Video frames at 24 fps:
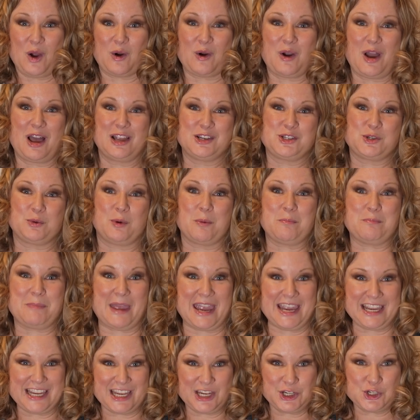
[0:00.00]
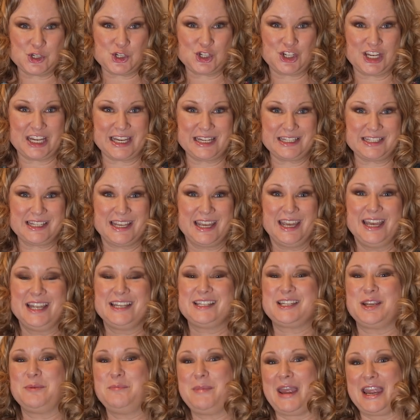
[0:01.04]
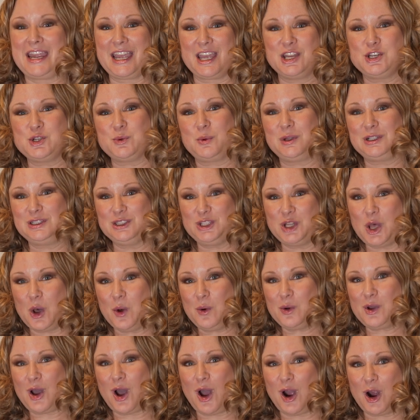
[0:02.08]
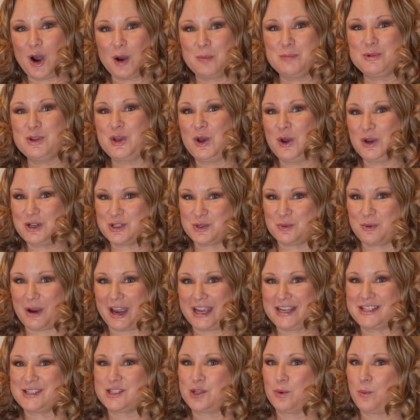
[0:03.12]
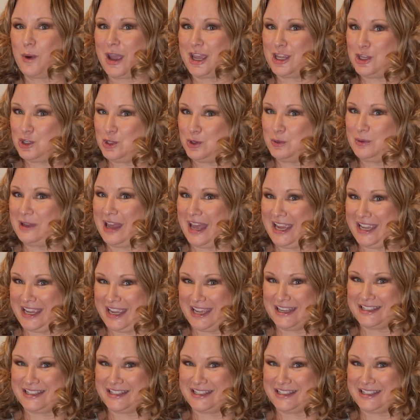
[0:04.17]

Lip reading: or onto a baking sheet to make into a low-carb cooked rice the way you like